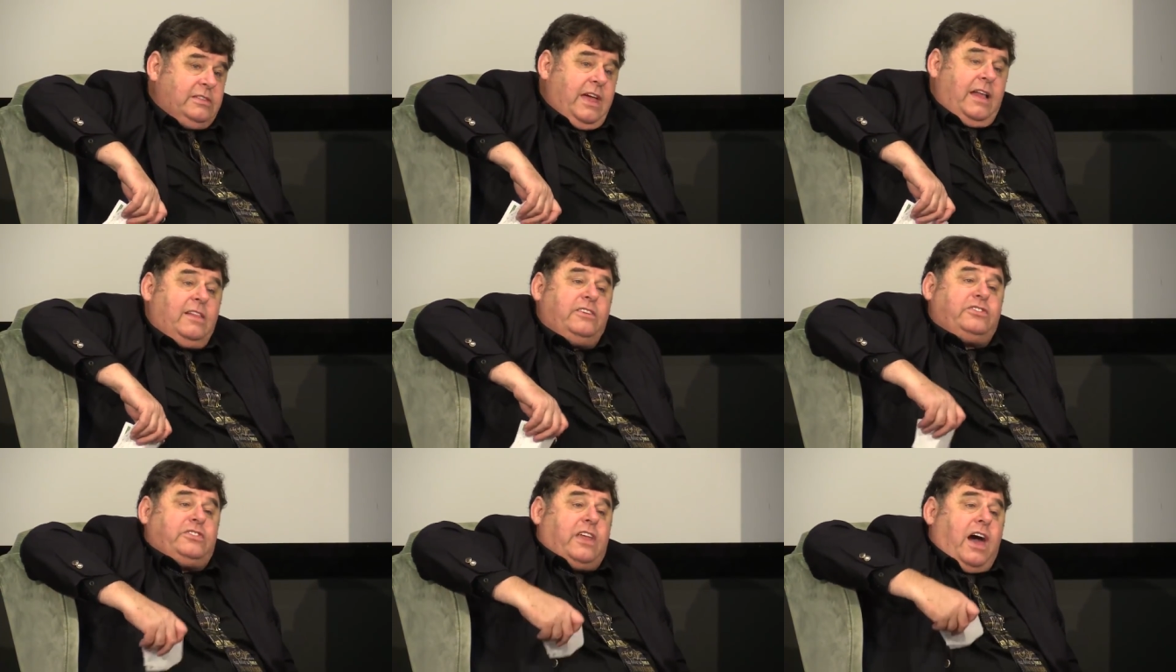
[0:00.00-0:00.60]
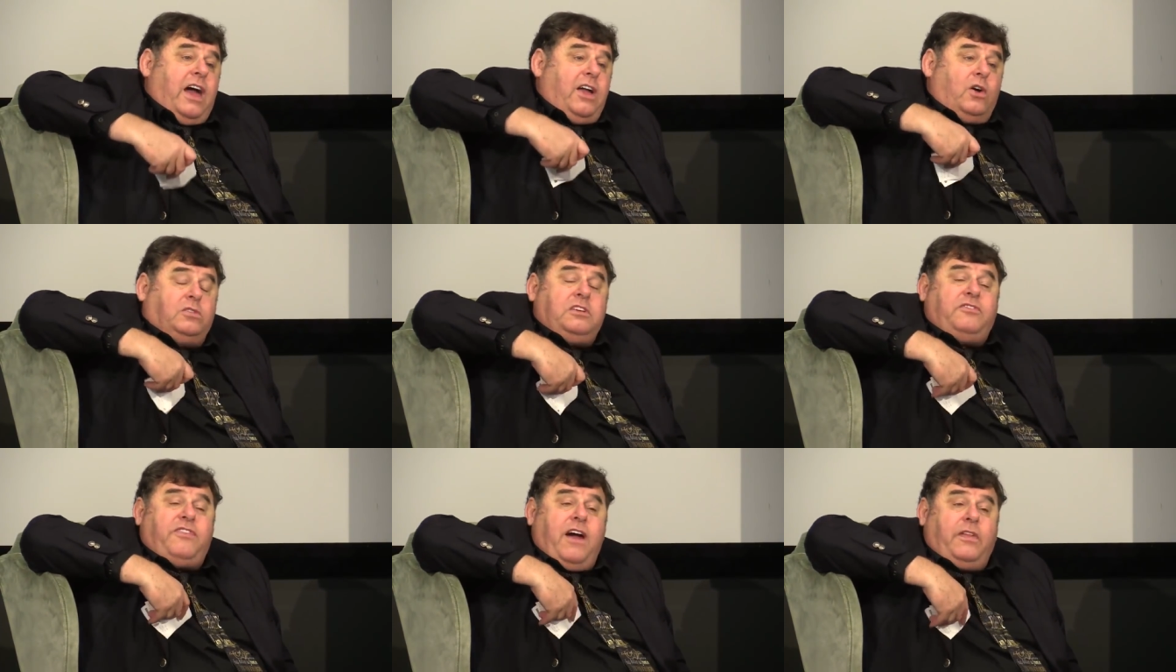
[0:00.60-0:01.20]
Telestai,
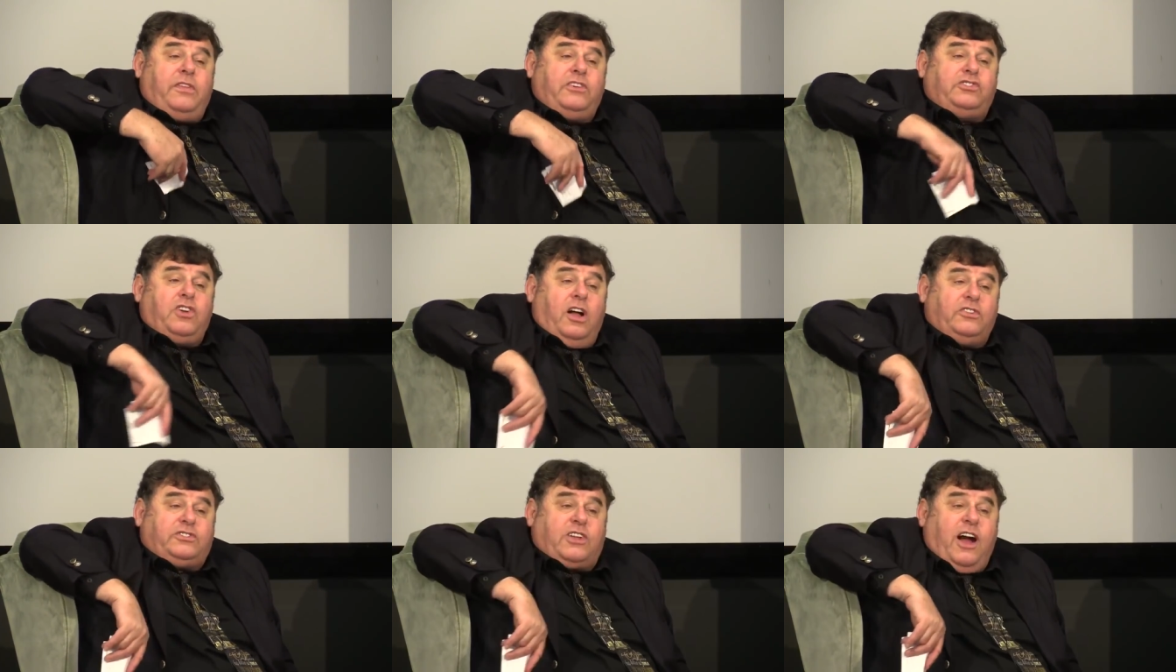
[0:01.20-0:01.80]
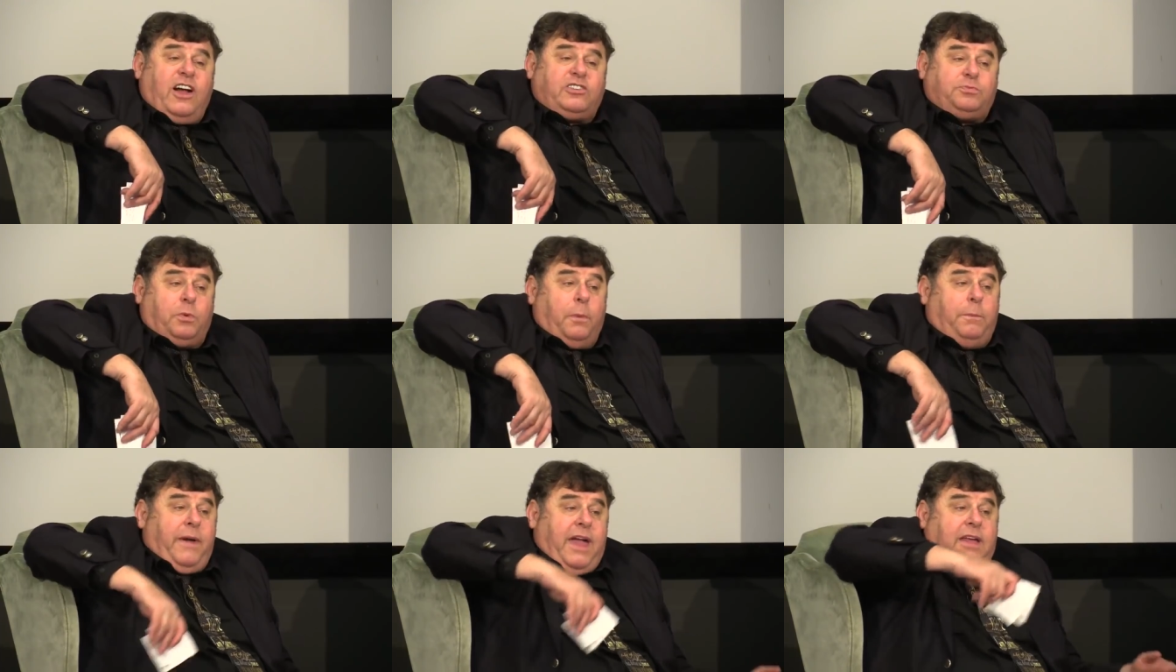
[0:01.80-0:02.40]
only found in John's
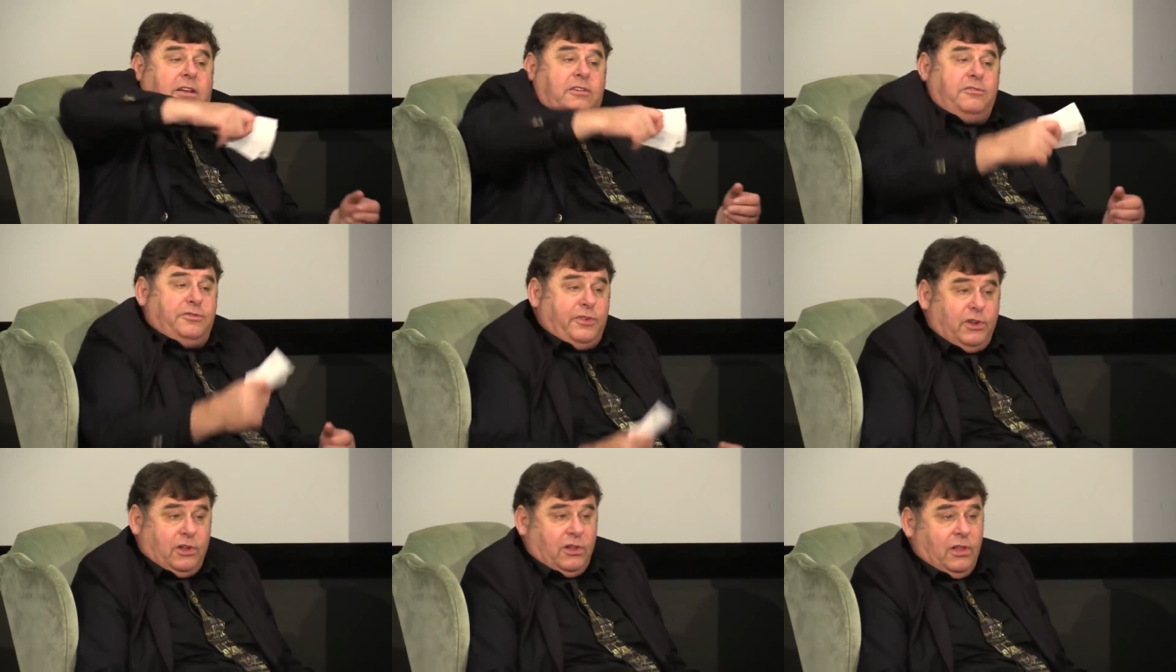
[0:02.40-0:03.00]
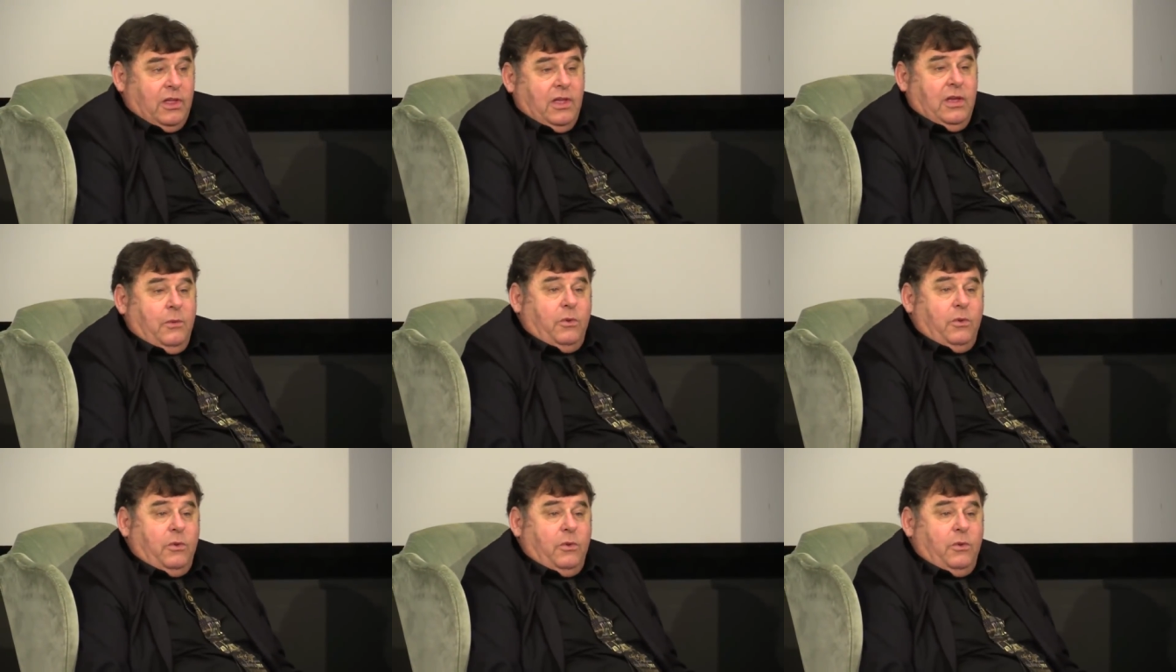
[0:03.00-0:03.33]
Gospel, paid in full.